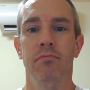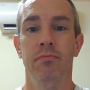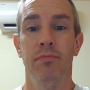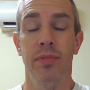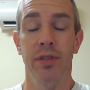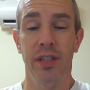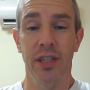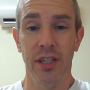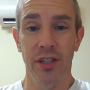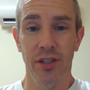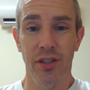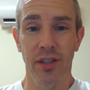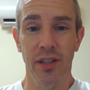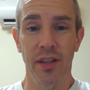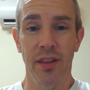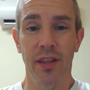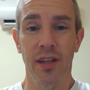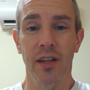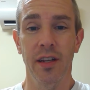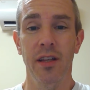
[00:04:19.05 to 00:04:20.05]
potentially
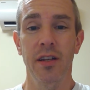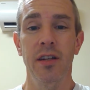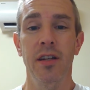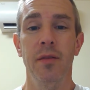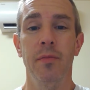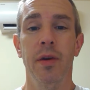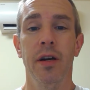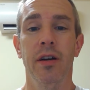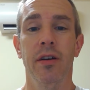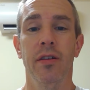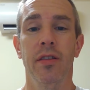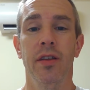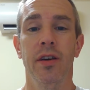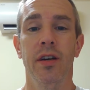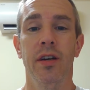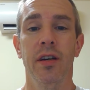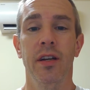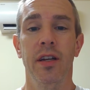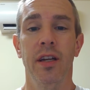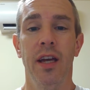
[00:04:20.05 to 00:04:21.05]
the London
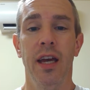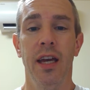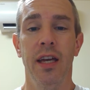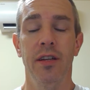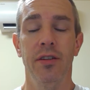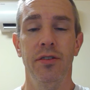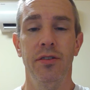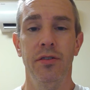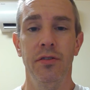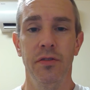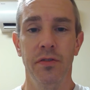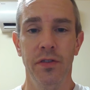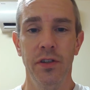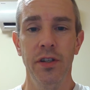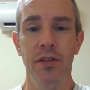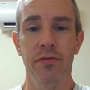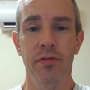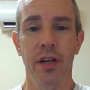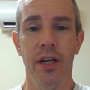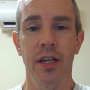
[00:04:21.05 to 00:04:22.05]
Marathon, and to
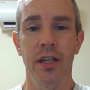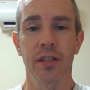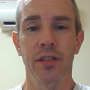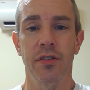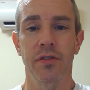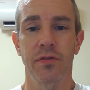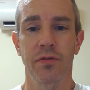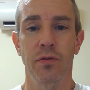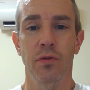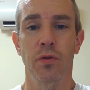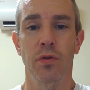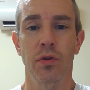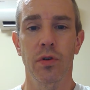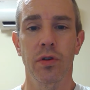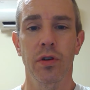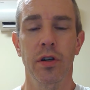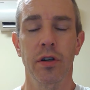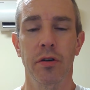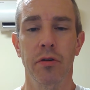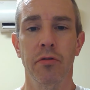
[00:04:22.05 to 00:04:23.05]
fundraise
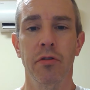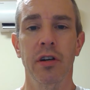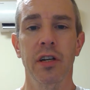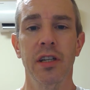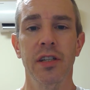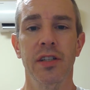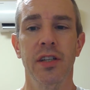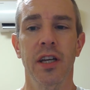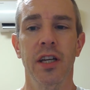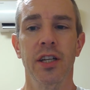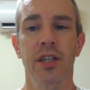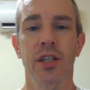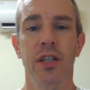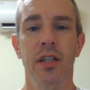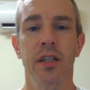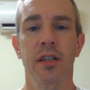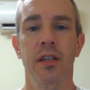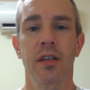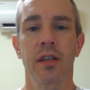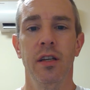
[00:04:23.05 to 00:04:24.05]
for an
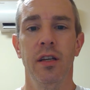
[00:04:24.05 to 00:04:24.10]
organization